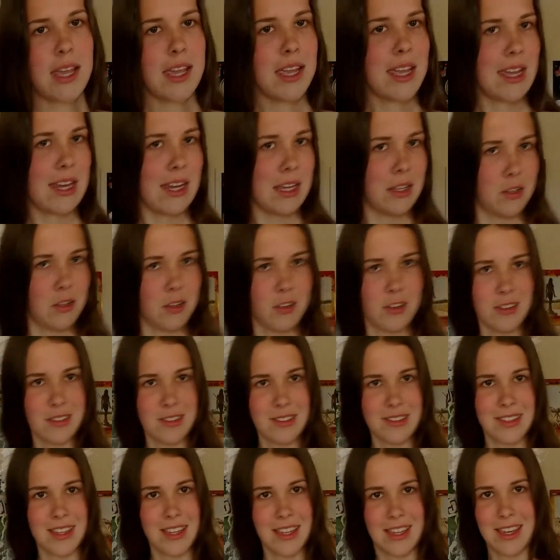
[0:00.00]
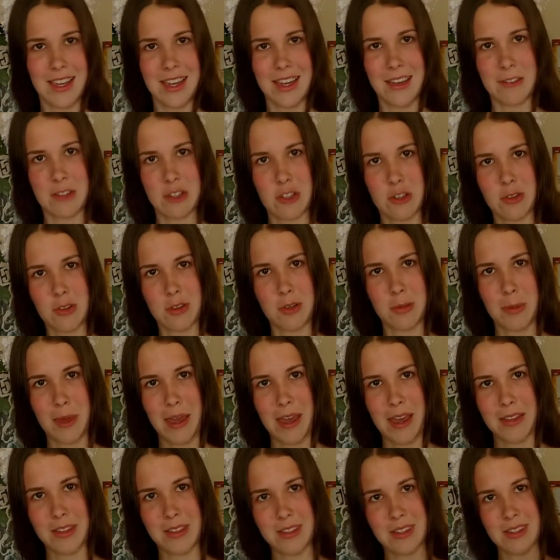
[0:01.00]
And it looks like I have shoulder
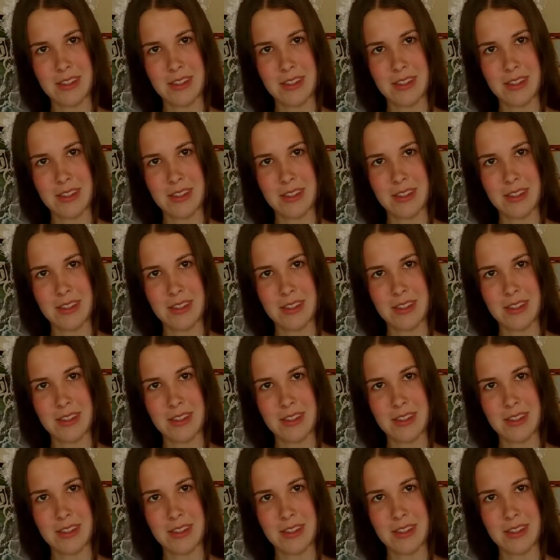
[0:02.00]
pads.